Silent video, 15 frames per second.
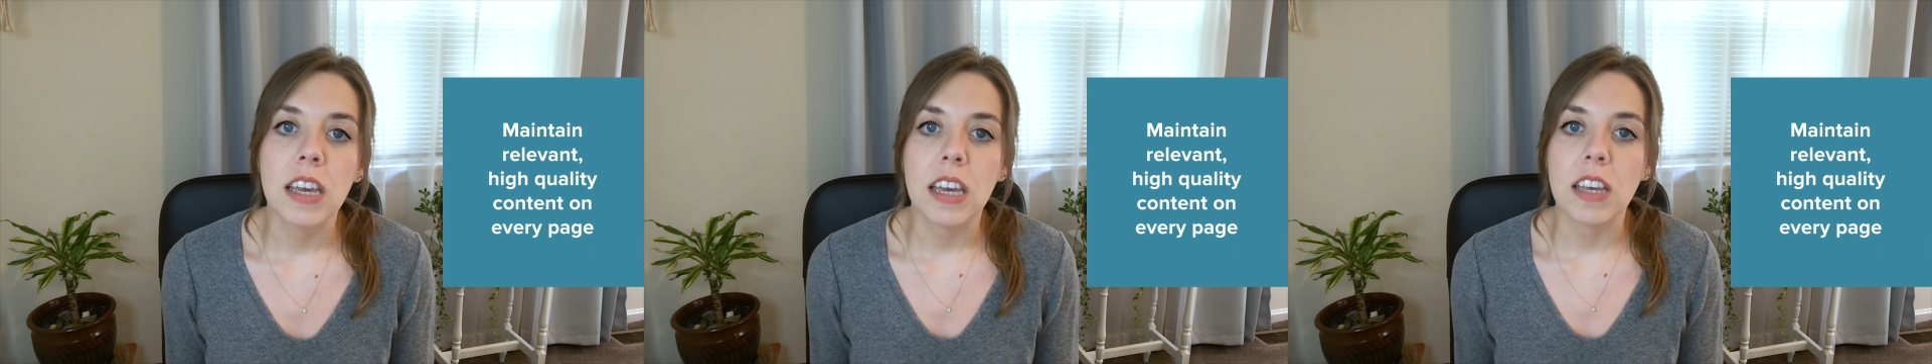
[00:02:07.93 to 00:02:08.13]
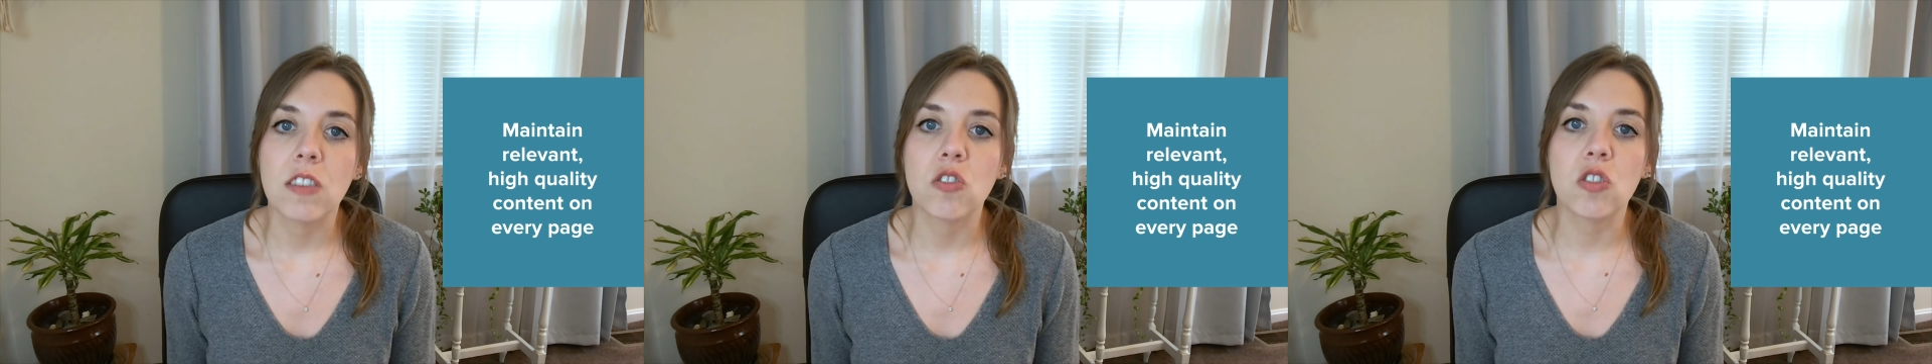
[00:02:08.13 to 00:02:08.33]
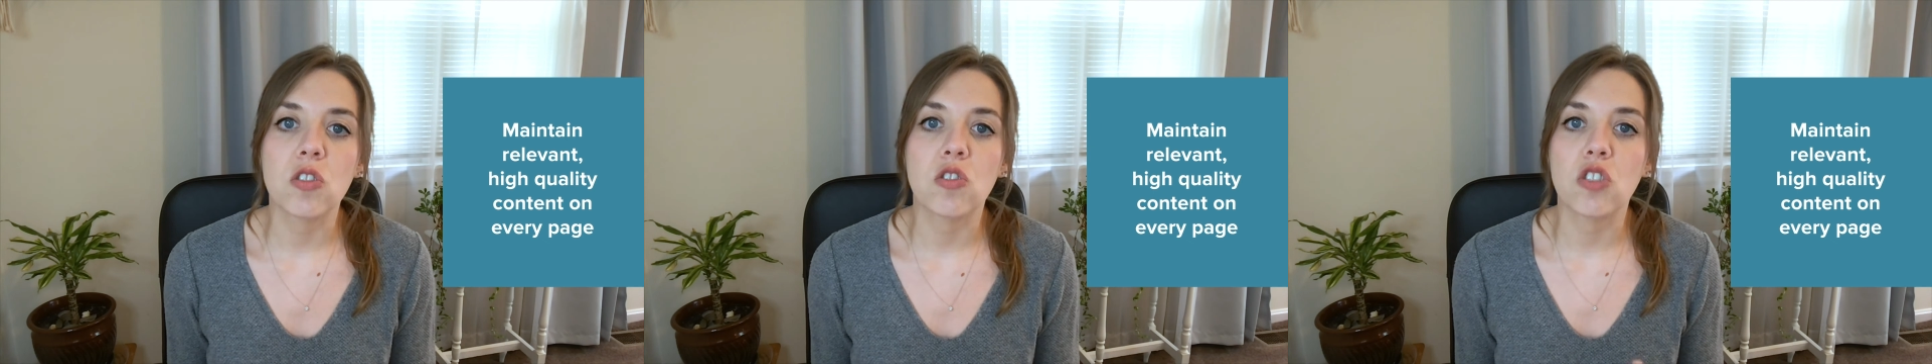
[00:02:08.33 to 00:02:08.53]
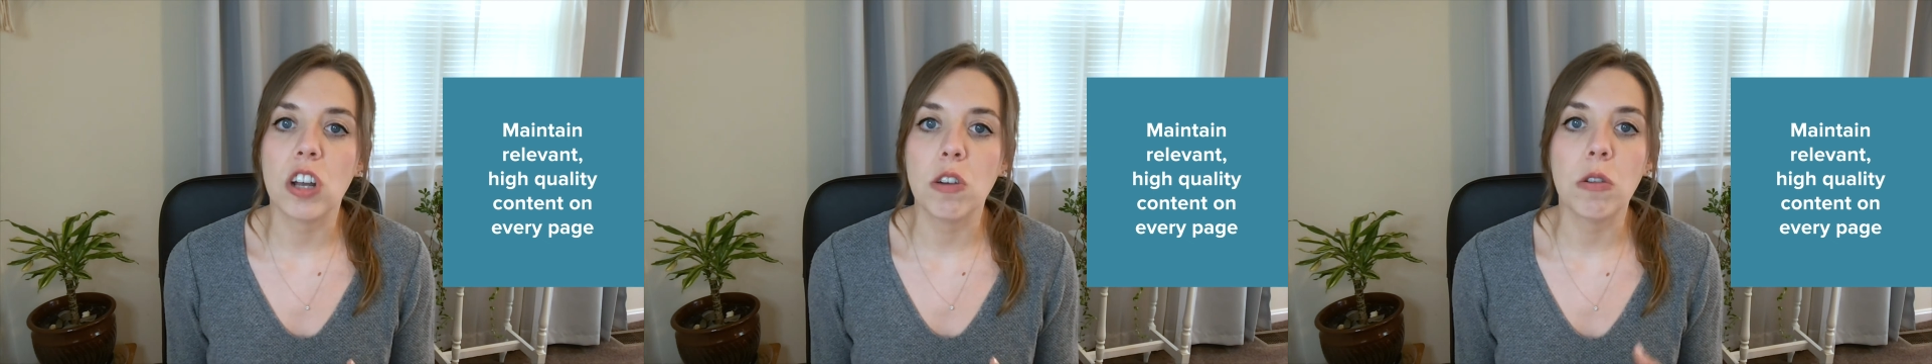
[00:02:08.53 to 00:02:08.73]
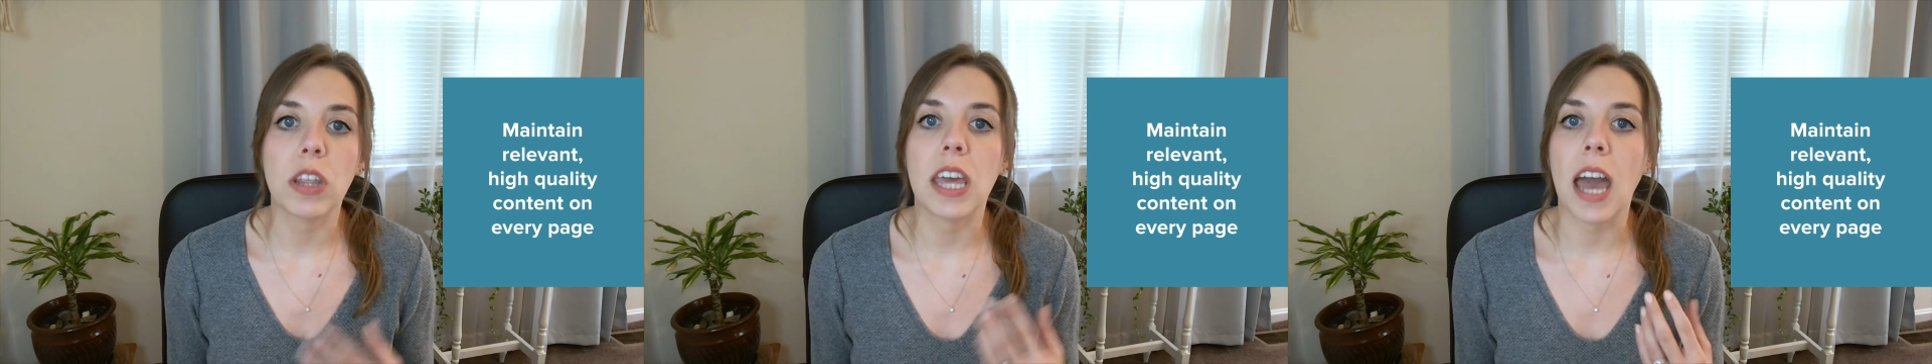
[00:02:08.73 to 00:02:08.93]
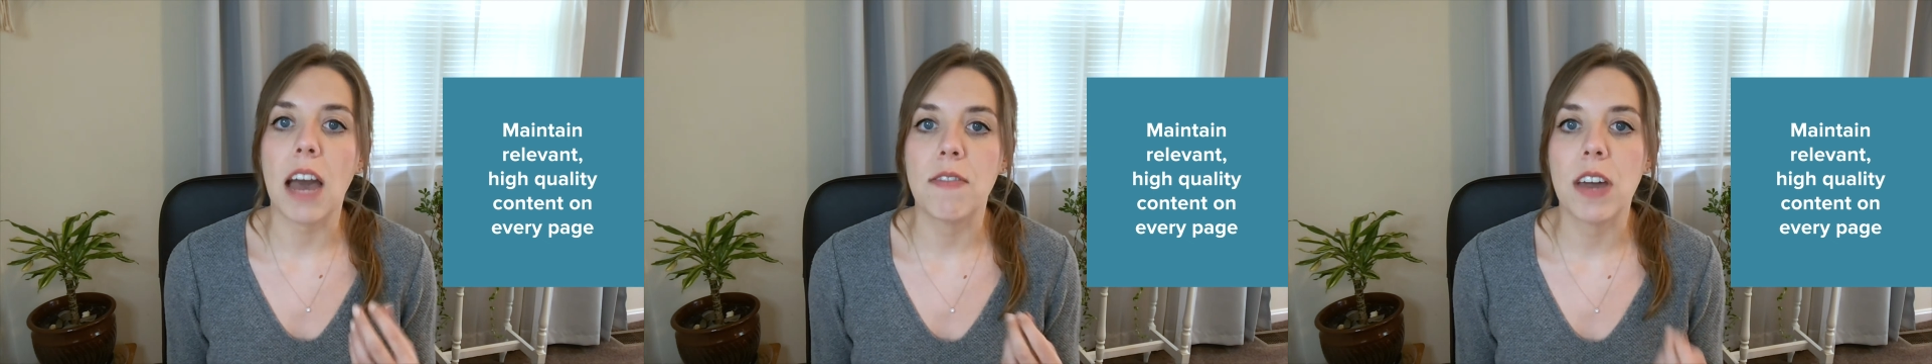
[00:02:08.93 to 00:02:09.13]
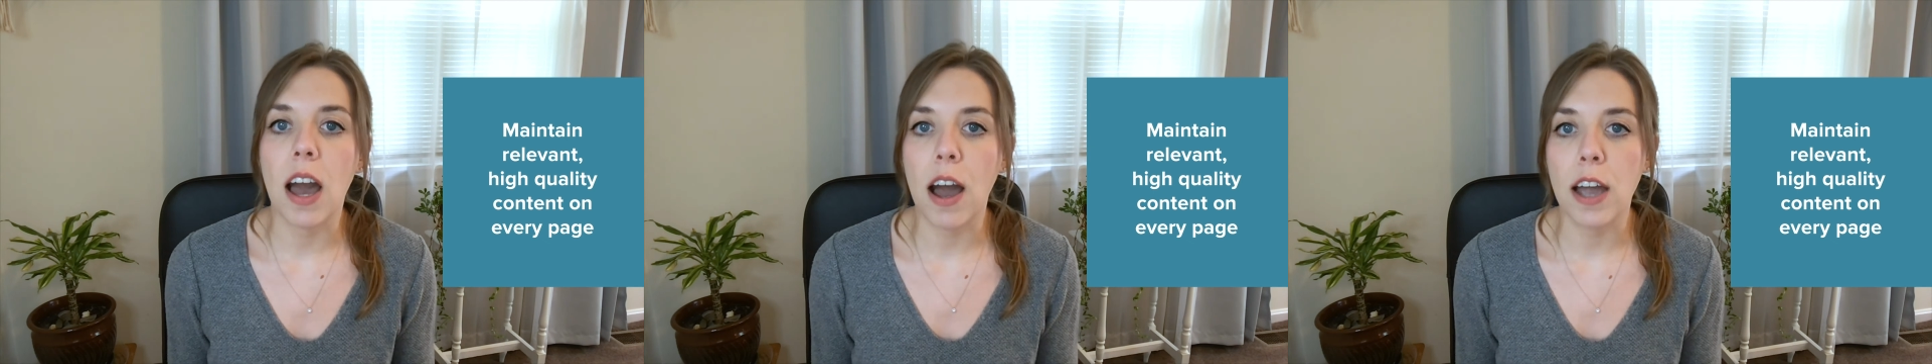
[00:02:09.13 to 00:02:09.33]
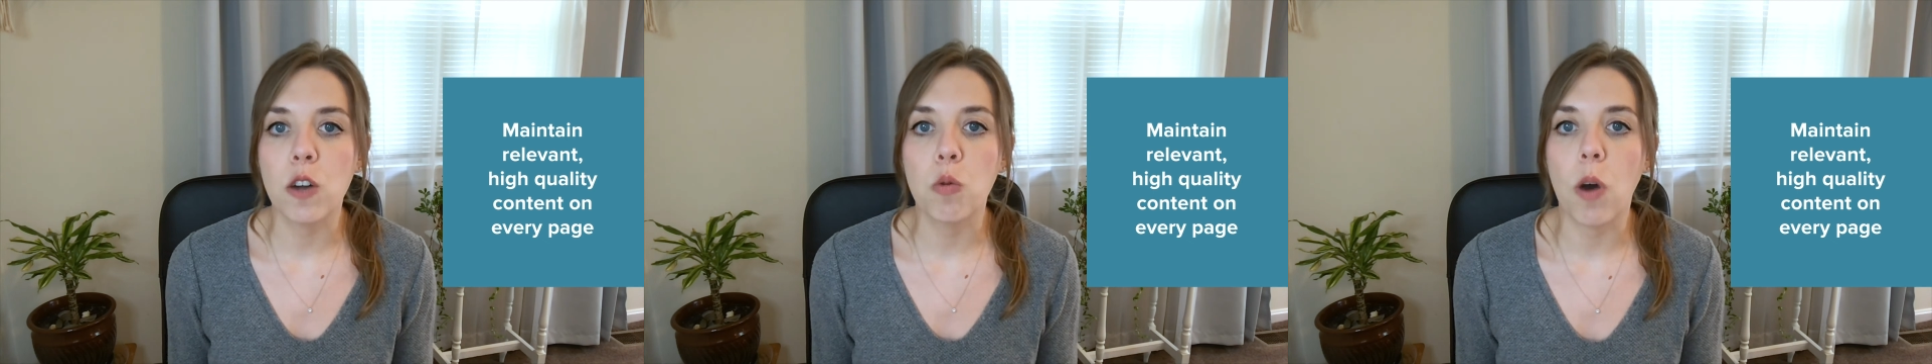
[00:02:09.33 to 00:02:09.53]
is just generally having
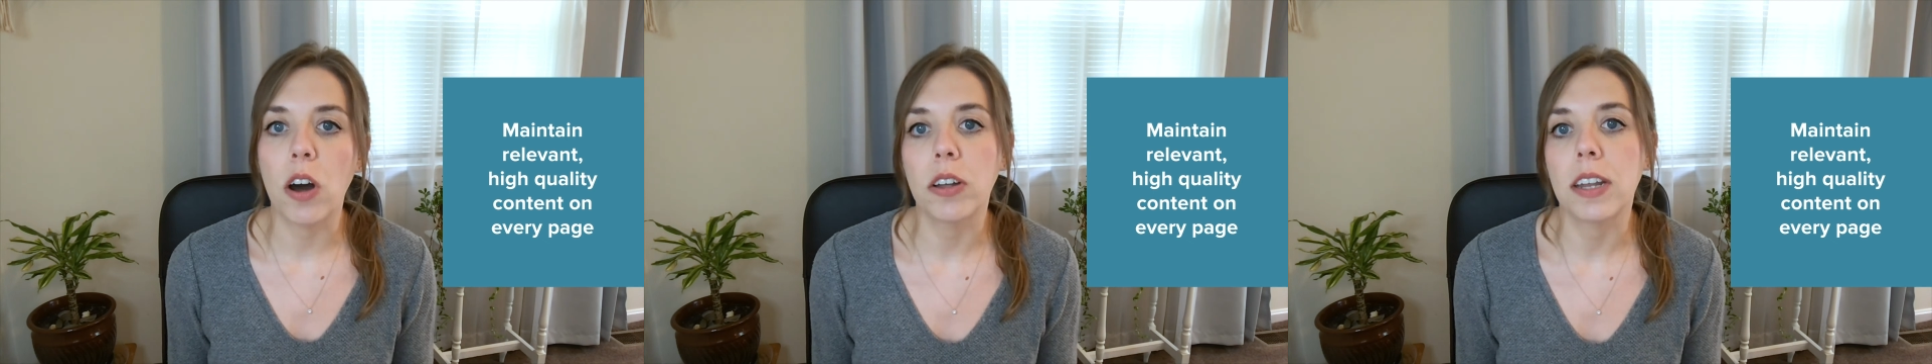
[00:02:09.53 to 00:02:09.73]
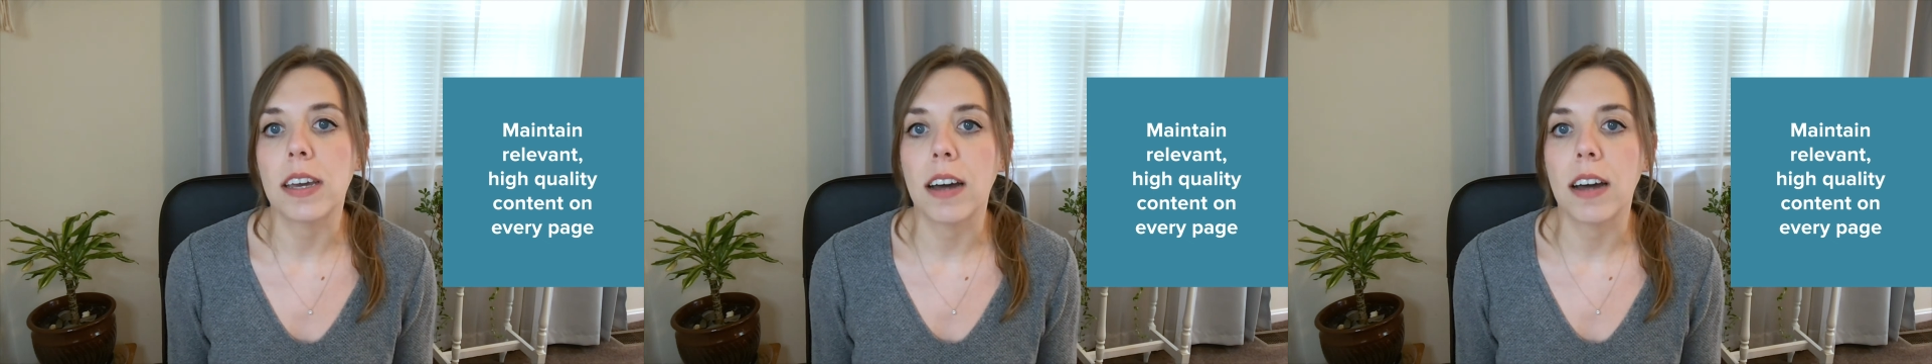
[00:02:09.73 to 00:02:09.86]
high quality